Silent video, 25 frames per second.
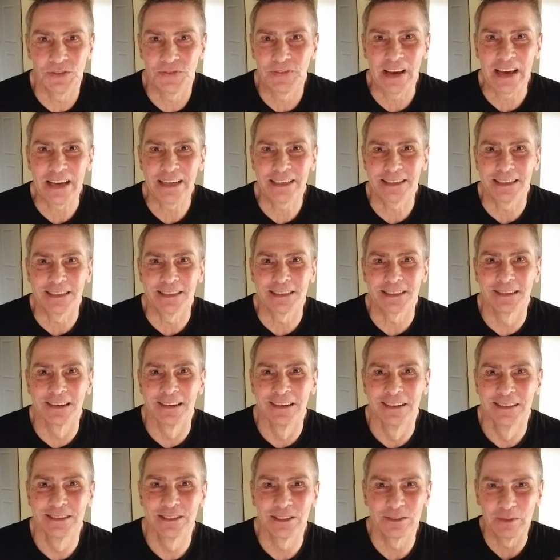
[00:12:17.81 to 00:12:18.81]
faces,
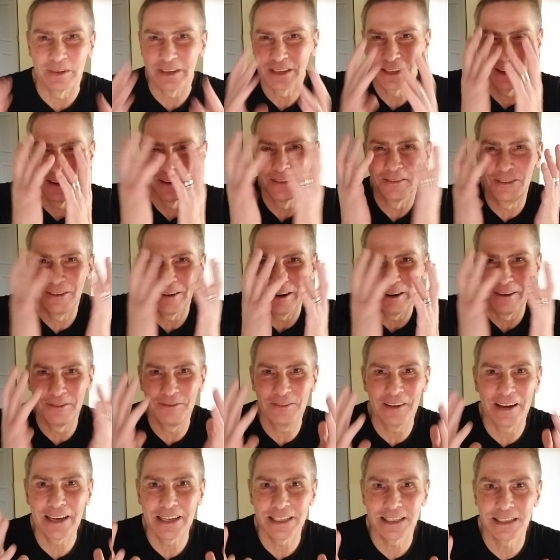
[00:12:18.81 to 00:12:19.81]
so we'd cover our
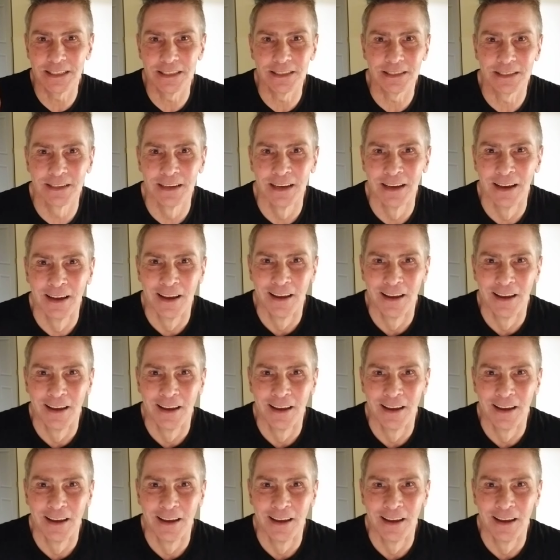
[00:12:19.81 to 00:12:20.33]
faces,